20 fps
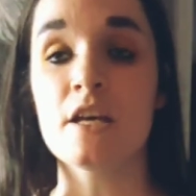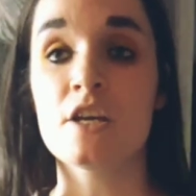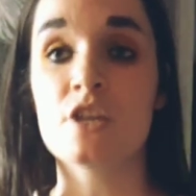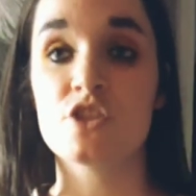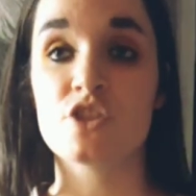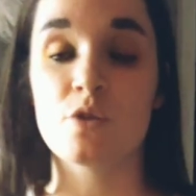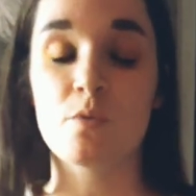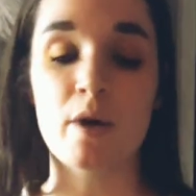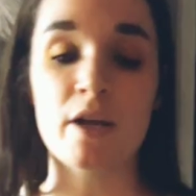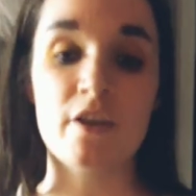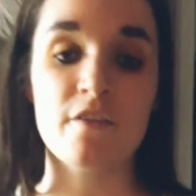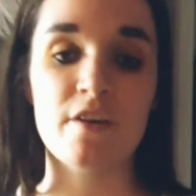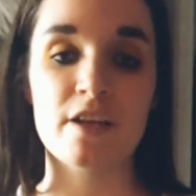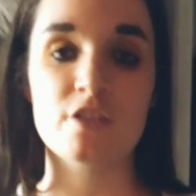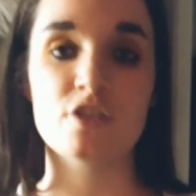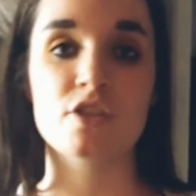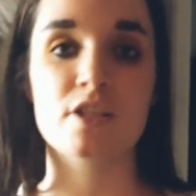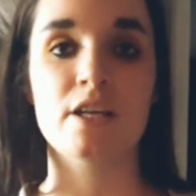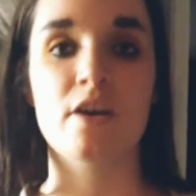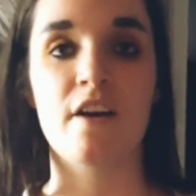So when
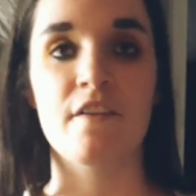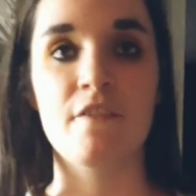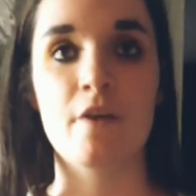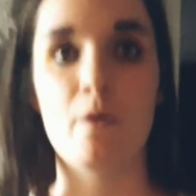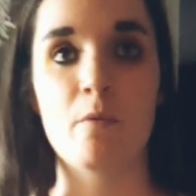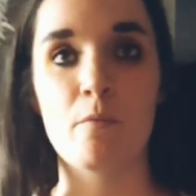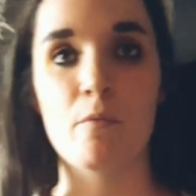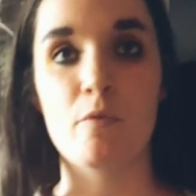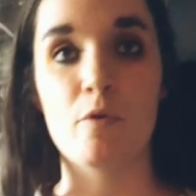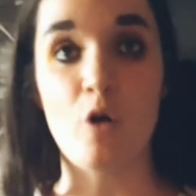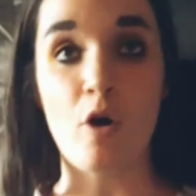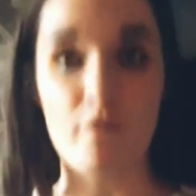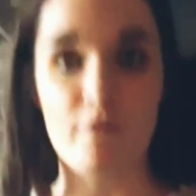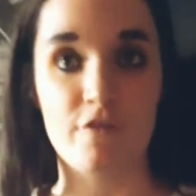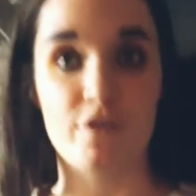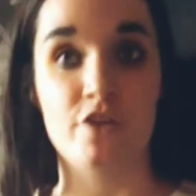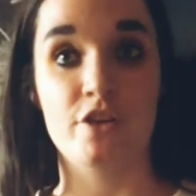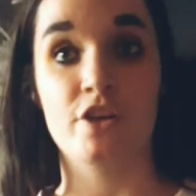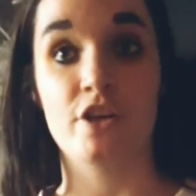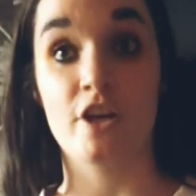eventually I felt
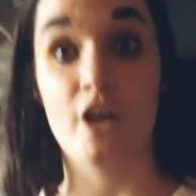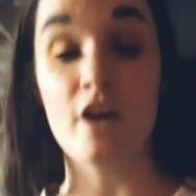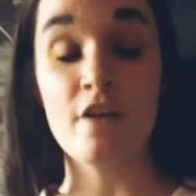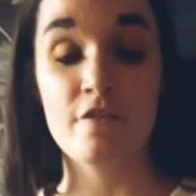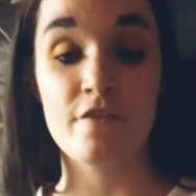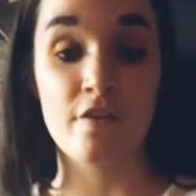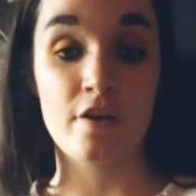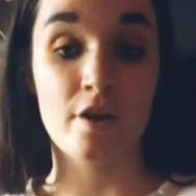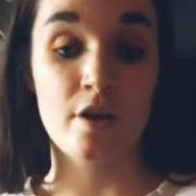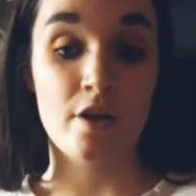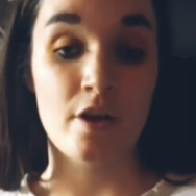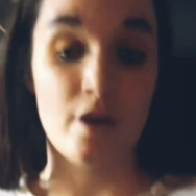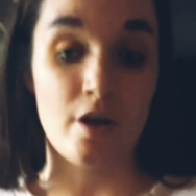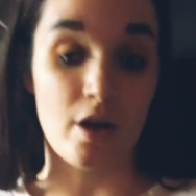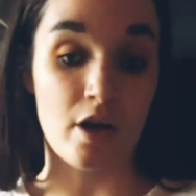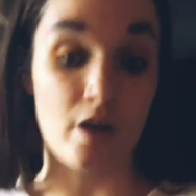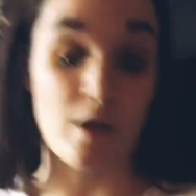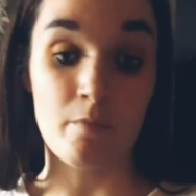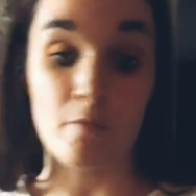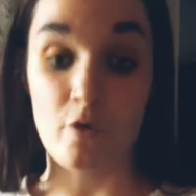confident enough,
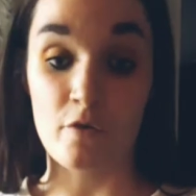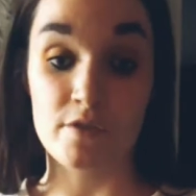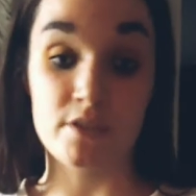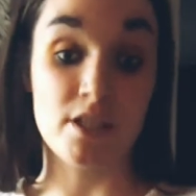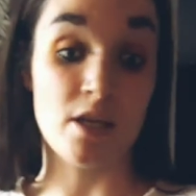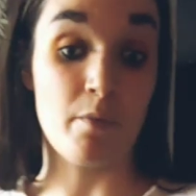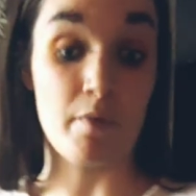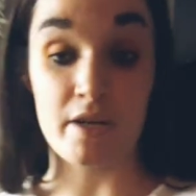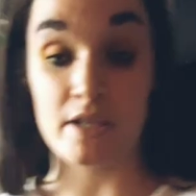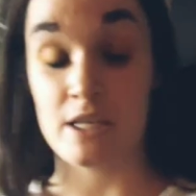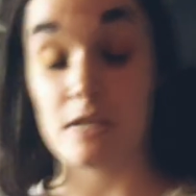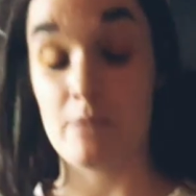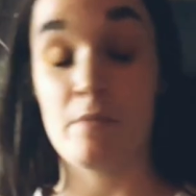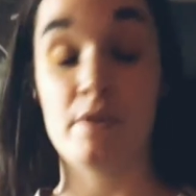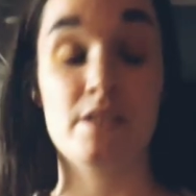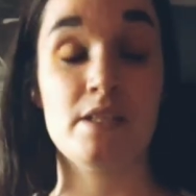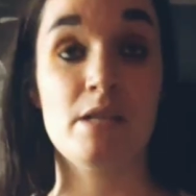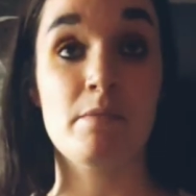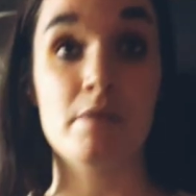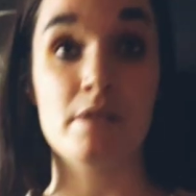obviously I went and did my
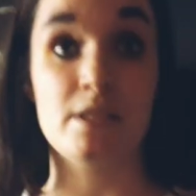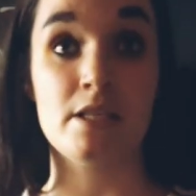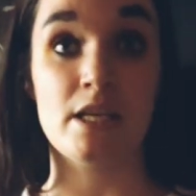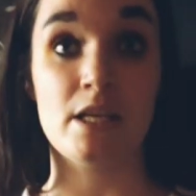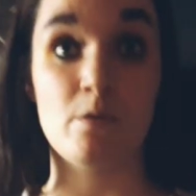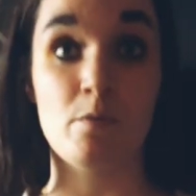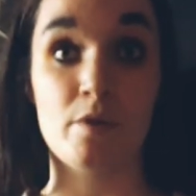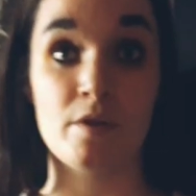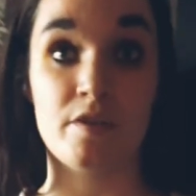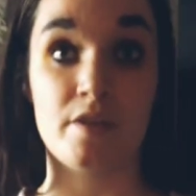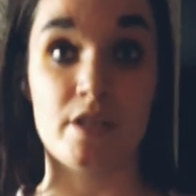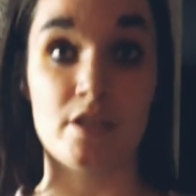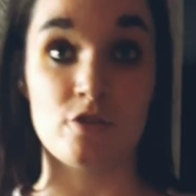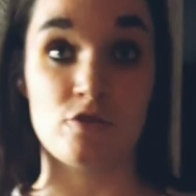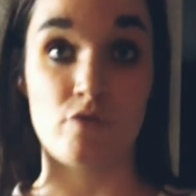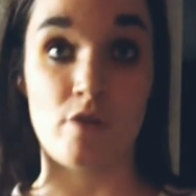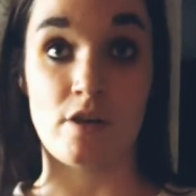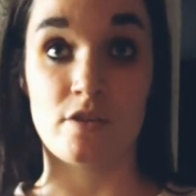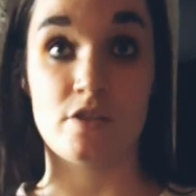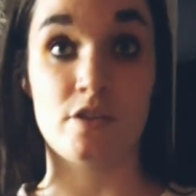CBT with the
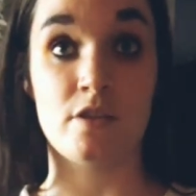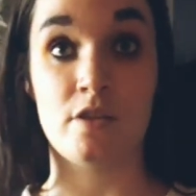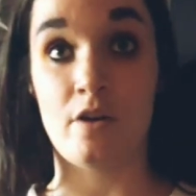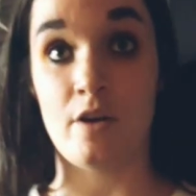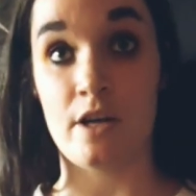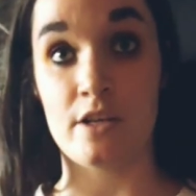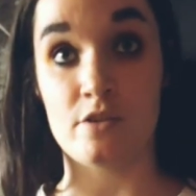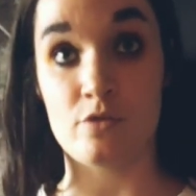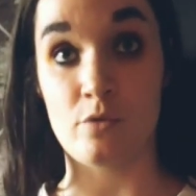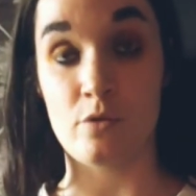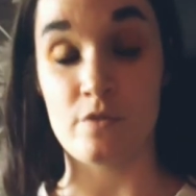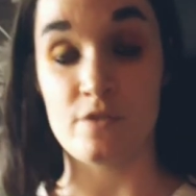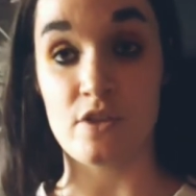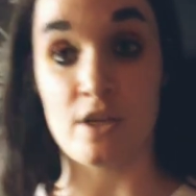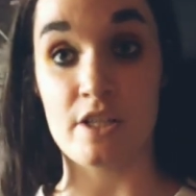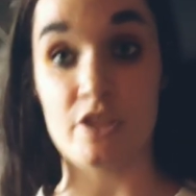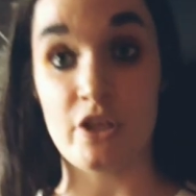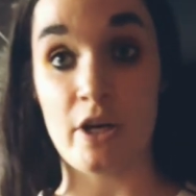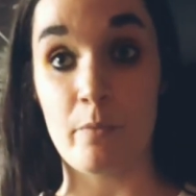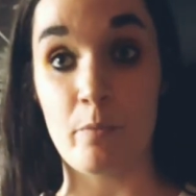instructor that I'd sort of
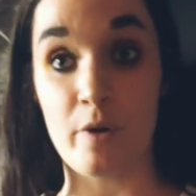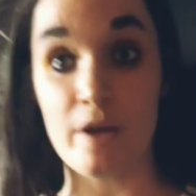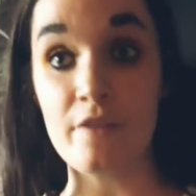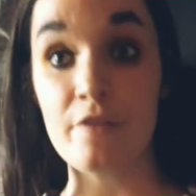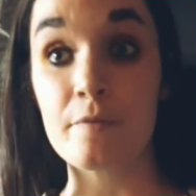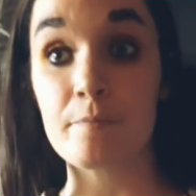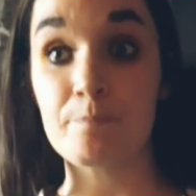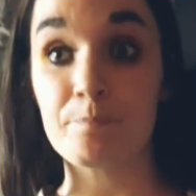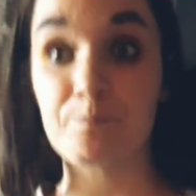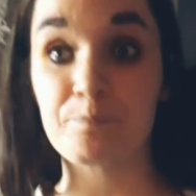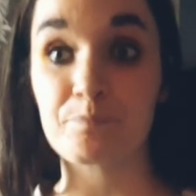signed up with.